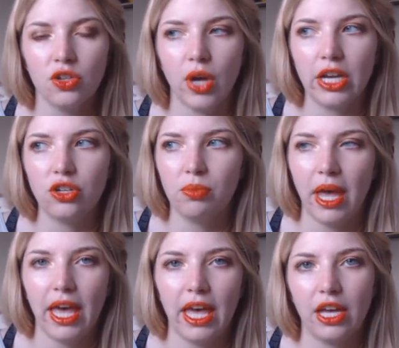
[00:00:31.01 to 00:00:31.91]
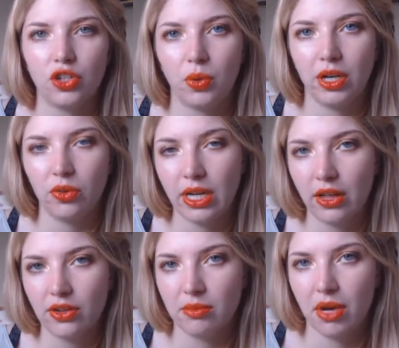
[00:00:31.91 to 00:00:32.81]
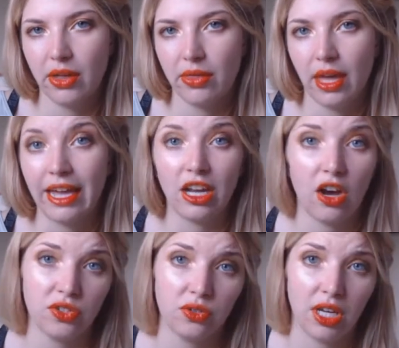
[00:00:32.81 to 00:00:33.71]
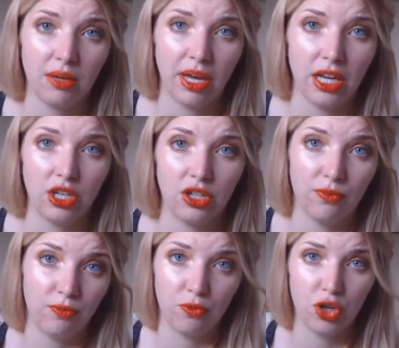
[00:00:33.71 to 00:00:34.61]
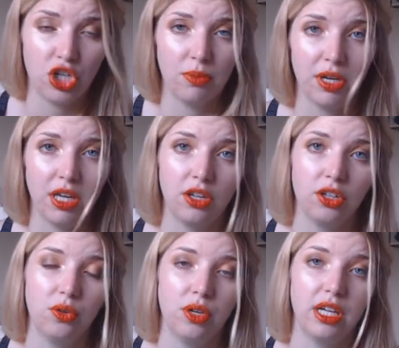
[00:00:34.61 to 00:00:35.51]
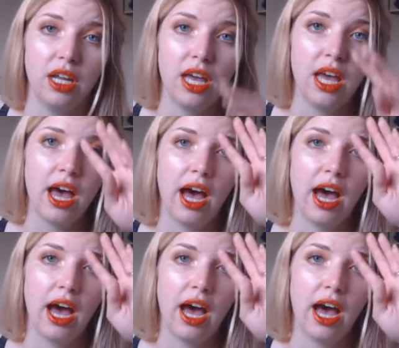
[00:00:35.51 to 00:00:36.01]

So I do pay $23 a month. I also get my free shipping included.